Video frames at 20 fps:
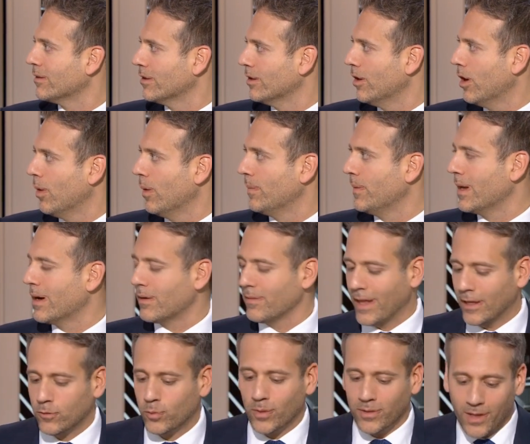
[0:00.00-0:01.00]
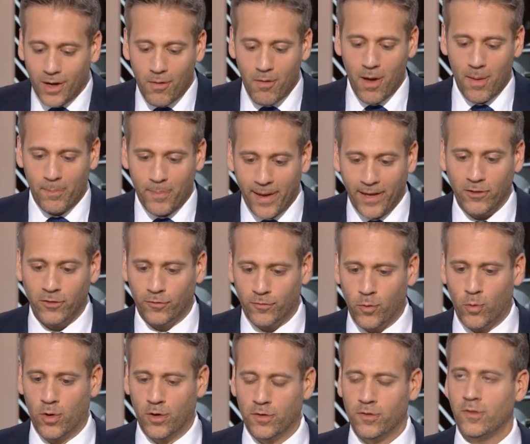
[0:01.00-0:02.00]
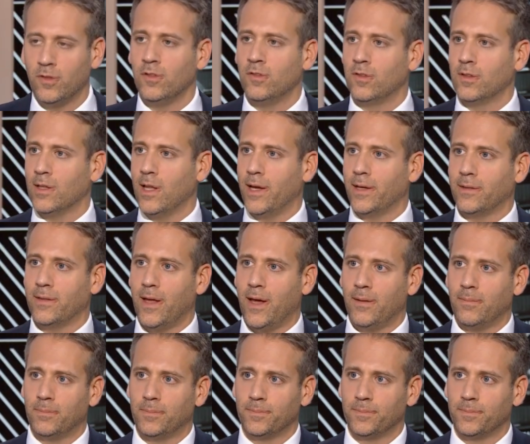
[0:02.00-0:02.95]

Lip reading: and that's what they're on pace for, a season like that.